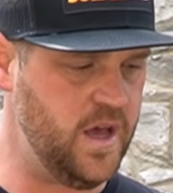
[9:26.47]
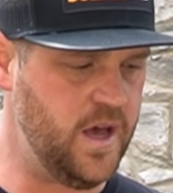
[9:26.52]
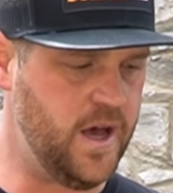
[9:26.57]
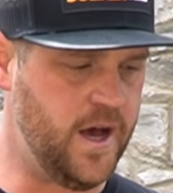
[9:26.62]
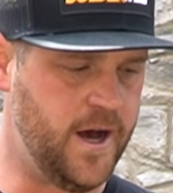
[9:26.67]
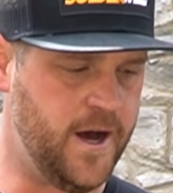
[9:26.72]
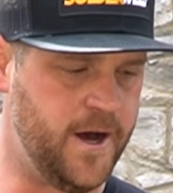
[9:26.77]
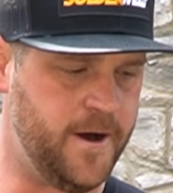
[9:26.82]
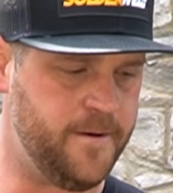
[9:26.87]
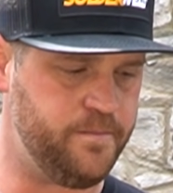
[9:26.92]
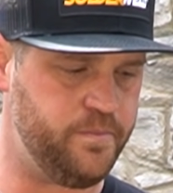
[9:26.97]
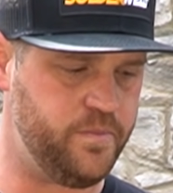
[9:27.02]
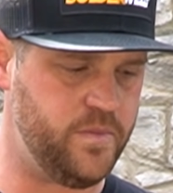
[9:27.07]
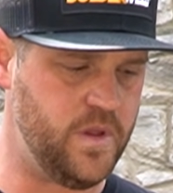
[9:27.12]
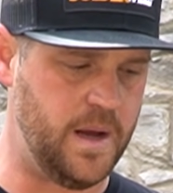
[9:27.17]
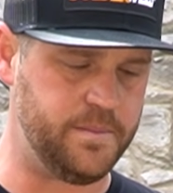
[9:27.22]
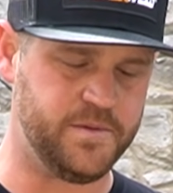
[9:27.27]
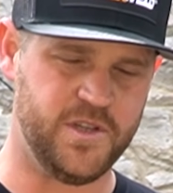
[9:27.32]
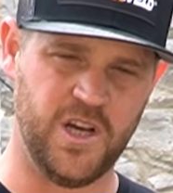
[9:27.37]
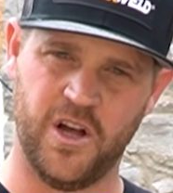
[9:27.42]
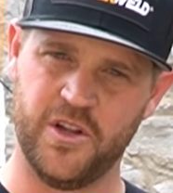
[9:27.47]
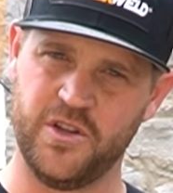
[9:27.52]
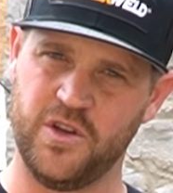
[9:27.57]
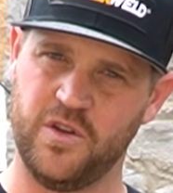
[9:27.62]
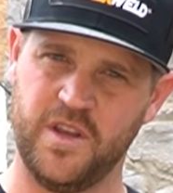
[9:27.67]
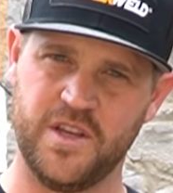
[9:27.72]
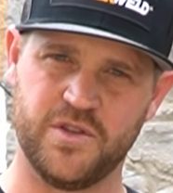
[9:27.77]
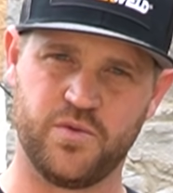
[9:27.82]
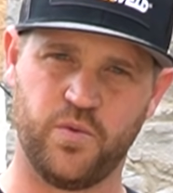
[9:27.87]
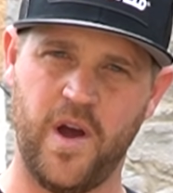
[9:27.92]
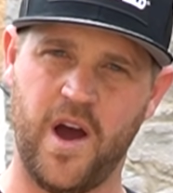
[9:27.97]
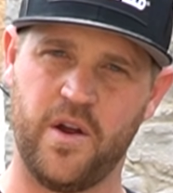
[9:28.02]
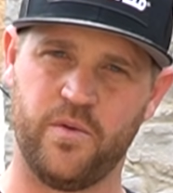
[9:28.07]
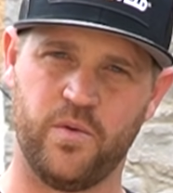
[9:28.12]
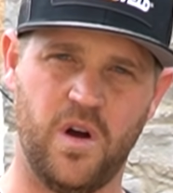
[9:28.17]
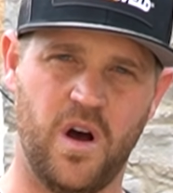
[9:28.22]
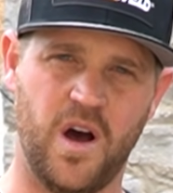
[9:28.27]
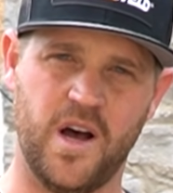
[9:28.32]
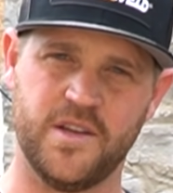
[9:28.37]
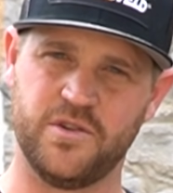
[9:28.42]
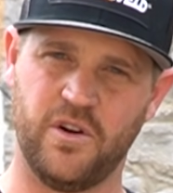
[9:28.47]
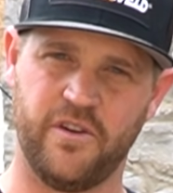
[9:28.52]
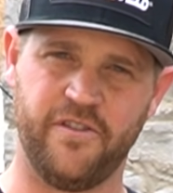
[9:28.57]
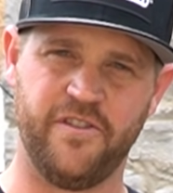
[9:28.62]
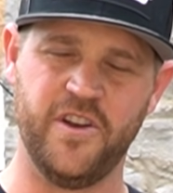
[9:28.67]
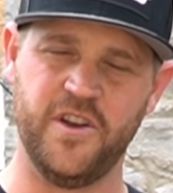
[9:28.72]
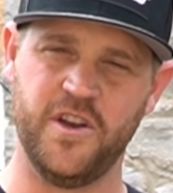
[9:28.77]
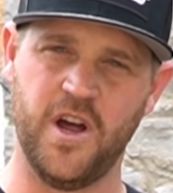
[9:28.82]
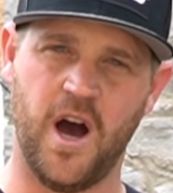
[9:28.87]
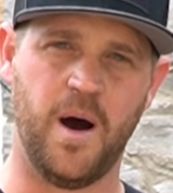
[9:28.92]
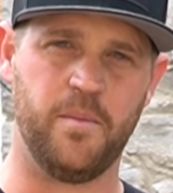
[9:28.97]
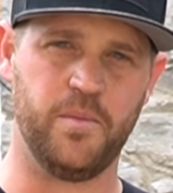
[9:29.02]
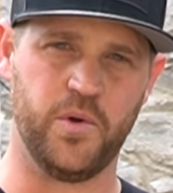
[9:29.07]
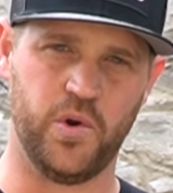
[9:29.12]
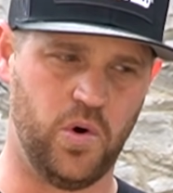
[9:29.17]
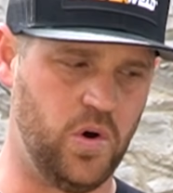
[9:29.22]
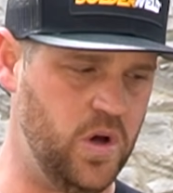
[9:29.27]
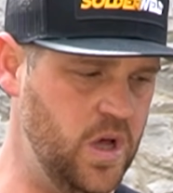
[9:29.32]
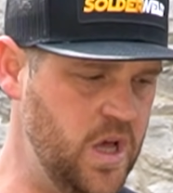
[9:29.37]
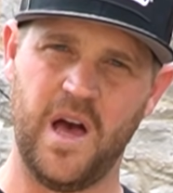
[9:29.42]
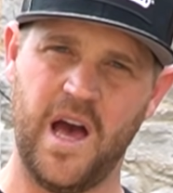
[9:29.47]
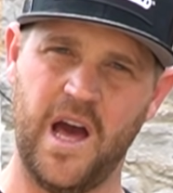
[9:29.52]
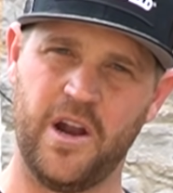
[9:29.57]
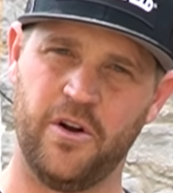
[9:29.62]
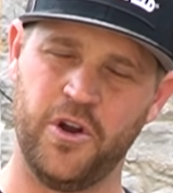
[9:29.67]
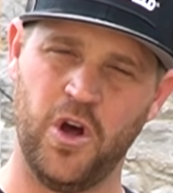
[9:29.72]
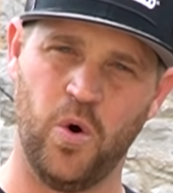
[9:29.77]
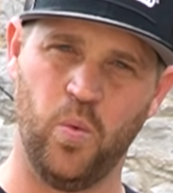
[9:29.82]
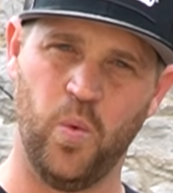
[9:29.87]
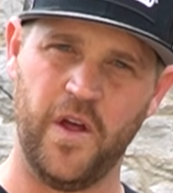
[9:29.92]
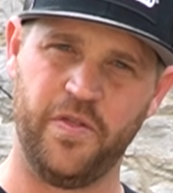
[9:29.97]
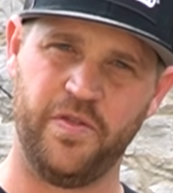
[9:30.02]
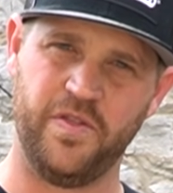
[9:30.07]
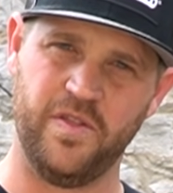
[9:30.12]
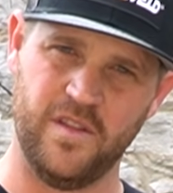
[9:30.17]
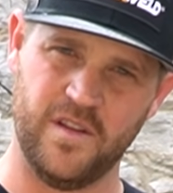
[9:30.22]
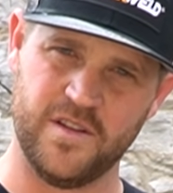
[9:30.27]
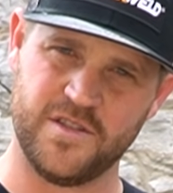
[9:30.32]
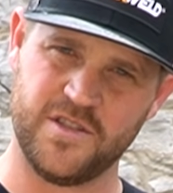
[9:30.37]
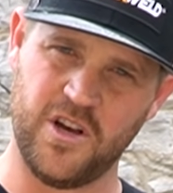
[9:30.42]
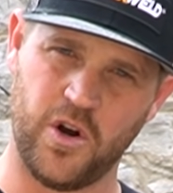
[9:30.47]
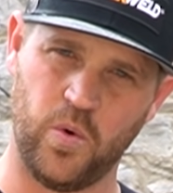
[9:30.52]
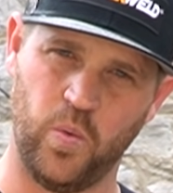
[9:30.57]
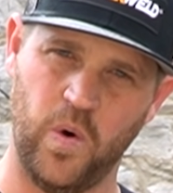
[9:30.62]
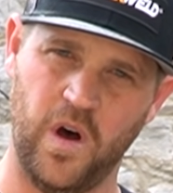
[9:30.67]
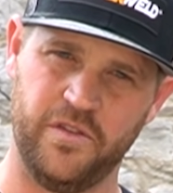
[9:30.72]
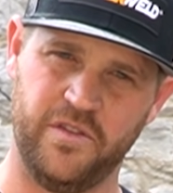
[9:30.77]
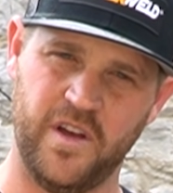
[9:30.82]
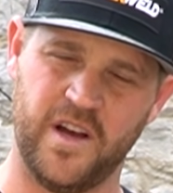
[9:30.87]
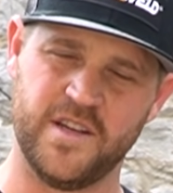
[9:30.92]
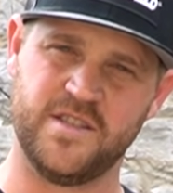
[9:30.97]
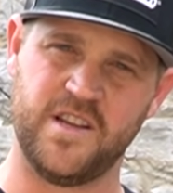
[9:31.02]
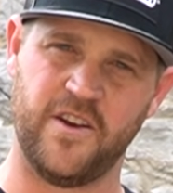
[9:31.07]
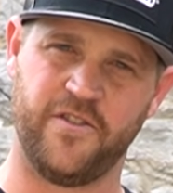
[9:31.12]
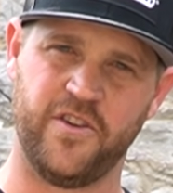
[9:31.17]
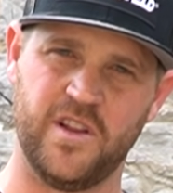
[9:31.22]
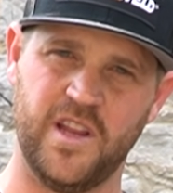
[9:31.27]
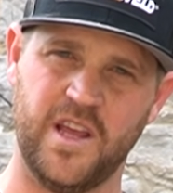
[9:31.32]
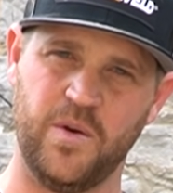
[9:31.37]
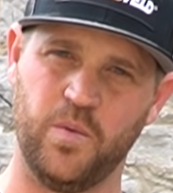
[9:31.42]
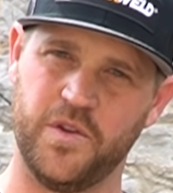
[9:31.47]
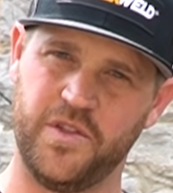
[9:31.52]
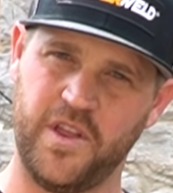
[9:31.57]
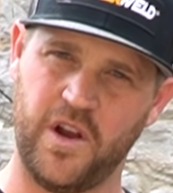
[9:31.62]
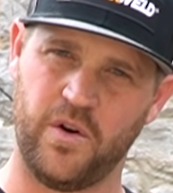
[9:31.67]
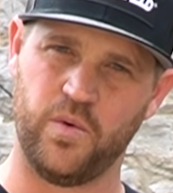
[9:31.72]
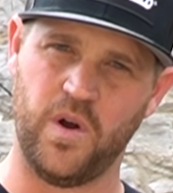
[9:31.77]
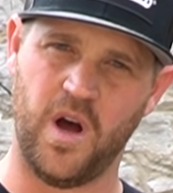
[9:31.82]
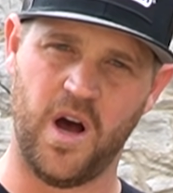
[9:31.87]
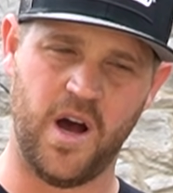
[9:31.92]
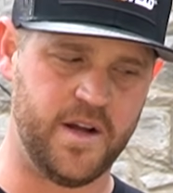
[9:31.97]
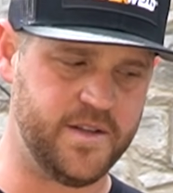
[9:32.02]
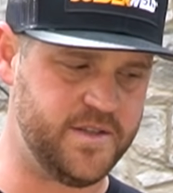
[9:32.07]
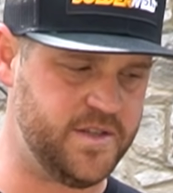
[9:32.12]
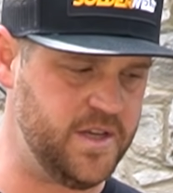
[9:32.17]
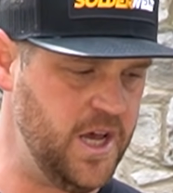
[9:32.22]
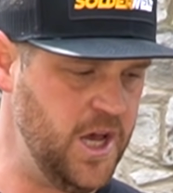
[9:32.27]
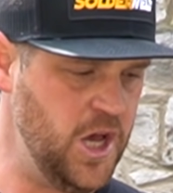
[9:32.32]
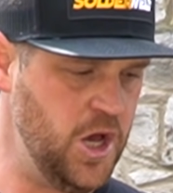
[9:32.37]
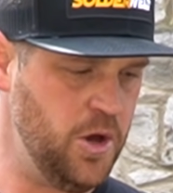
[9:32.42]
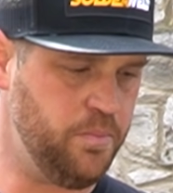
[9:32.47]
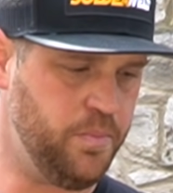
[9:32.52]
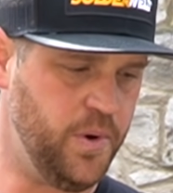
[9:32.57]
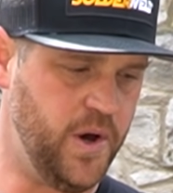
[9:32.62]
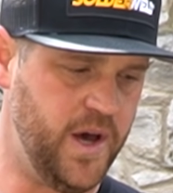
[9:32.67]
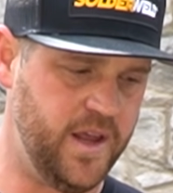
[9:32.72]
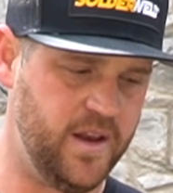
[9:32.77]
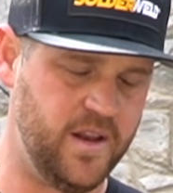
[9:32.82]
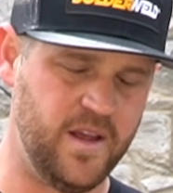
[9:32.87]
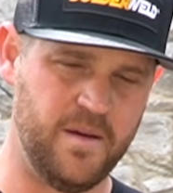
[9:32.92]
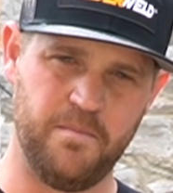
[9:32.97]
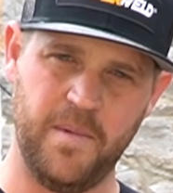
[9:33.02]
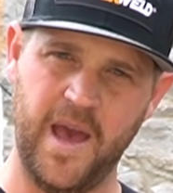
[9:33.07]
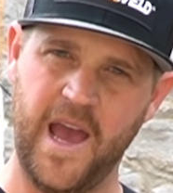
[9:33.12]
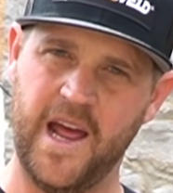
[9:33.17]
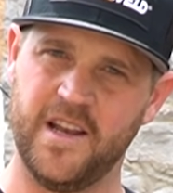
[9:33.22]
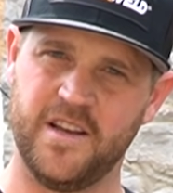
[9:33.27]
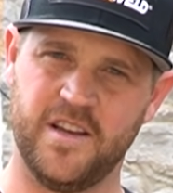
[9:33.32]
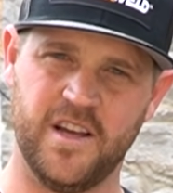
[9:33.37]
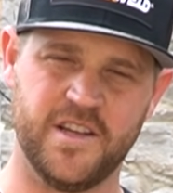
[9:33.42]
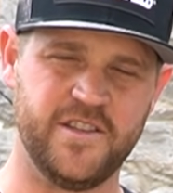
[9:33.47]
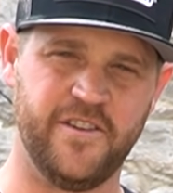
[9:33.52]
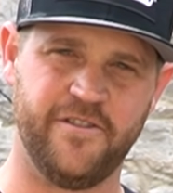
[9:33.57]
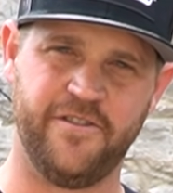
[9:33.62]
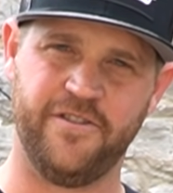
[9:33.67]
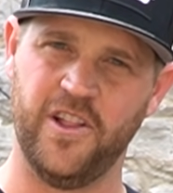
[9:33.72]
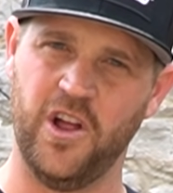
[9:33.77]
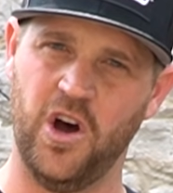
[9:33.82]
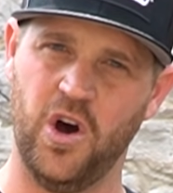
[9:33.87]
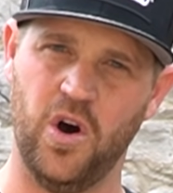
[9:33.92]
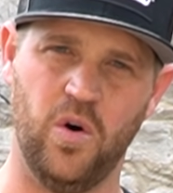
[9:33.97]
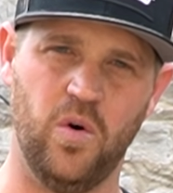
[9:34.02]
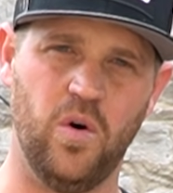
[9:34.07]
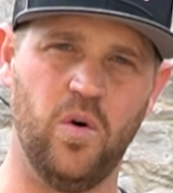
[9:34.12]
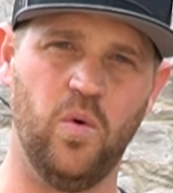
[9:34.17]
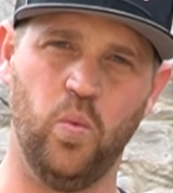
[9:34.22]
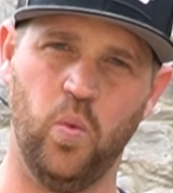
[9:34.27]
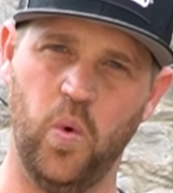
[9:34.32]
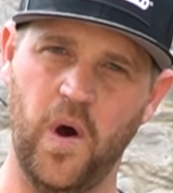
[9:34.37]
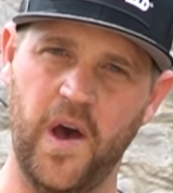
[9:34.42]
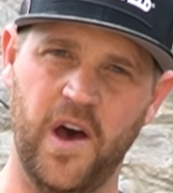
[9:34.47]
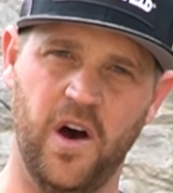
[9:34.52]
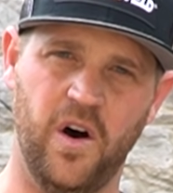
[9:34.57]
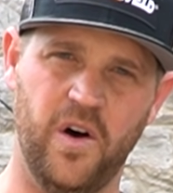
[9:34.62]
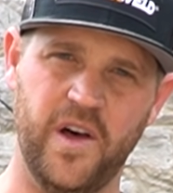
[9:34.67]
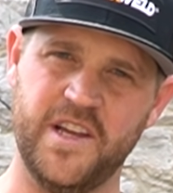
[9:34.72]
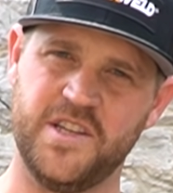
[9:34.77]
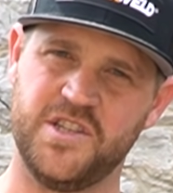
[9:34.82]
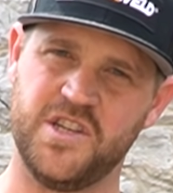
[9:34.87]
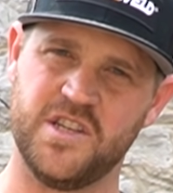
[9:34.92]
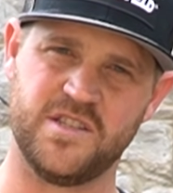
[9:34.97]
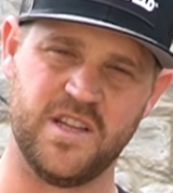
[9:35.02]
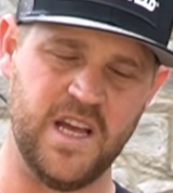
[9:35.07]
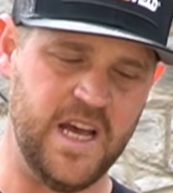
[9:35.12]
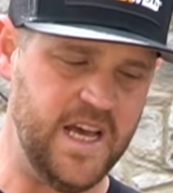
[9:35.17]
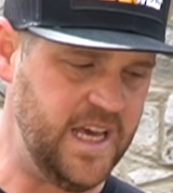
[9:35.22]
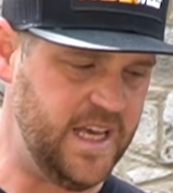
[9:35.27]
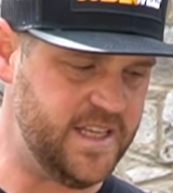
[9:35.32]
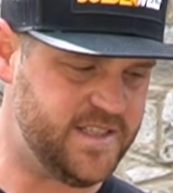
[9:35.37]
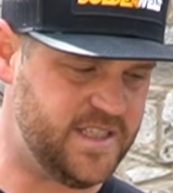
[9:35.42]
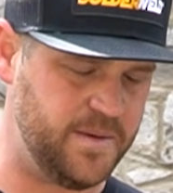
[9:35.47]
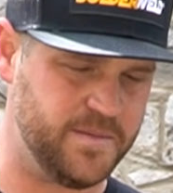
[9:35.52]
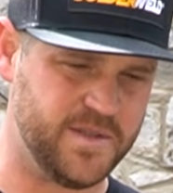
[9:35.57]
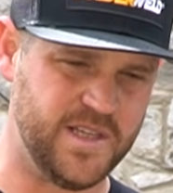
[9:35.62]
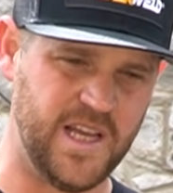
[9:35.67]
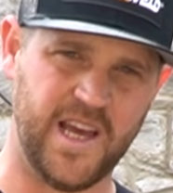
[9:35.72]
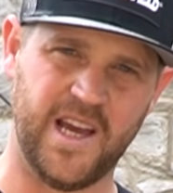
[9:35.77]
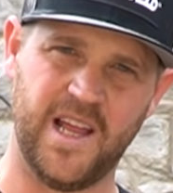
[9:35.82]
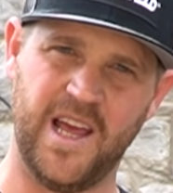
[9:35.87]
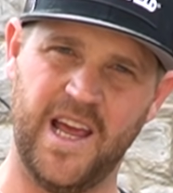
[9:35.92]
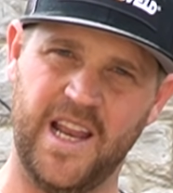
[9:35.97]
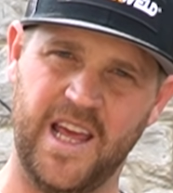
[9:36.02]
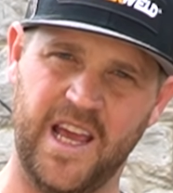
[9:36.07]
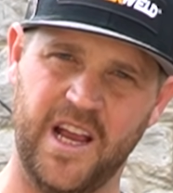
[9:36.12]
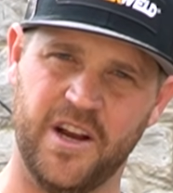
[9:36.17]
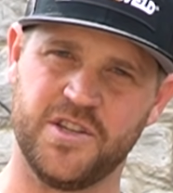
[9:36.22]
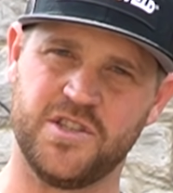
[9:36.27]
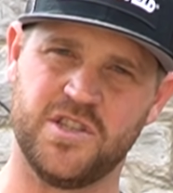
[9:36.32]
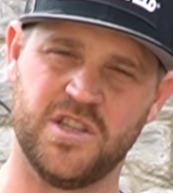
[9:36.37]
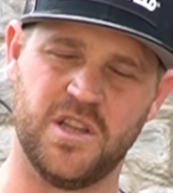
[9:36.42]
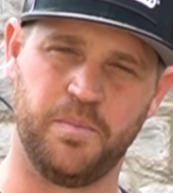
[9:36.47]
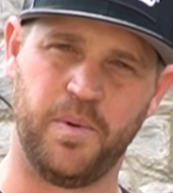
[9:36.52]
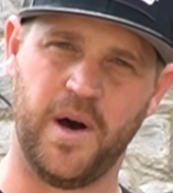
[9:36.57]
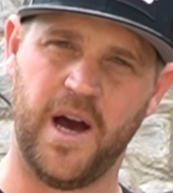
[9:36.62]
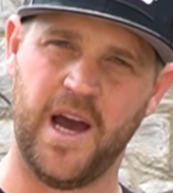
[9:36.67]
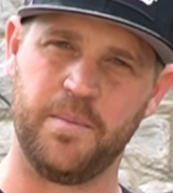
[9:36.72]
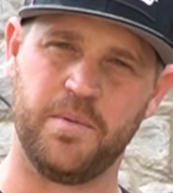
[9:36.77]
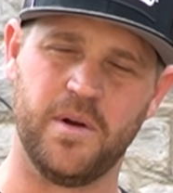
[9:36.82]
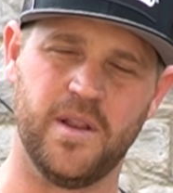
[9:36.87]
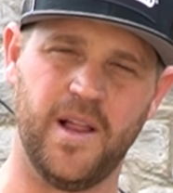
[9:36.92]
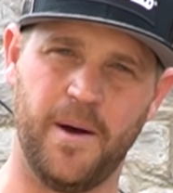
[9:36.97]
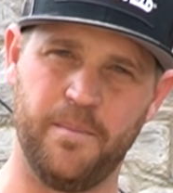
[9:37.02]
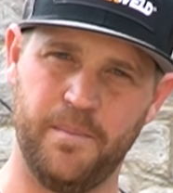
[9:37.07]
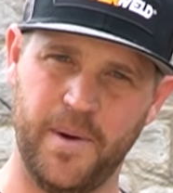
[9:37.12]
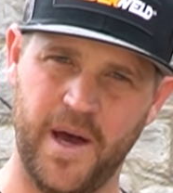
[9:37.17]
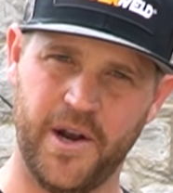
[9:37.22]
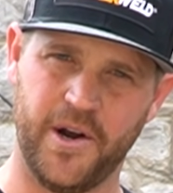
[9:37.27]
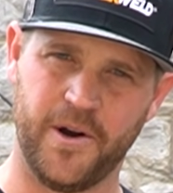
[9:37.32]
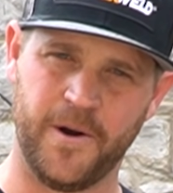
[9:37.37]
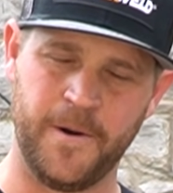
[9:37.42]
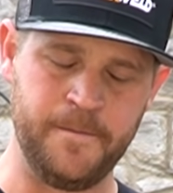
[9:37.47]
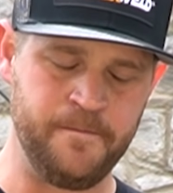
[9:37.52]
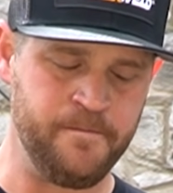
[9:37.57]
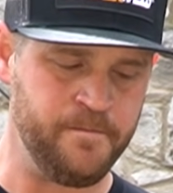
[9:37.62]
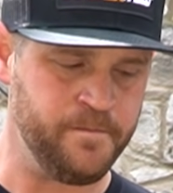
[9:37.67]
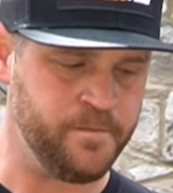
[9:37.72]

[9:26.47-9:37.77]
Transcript: Um, I'm telling you, these round rods are phenomenal. I don't know what SolderWeld does differently with their rods, but man, does it flow well. It's just, it seems like it adheres to the pipe a lot better.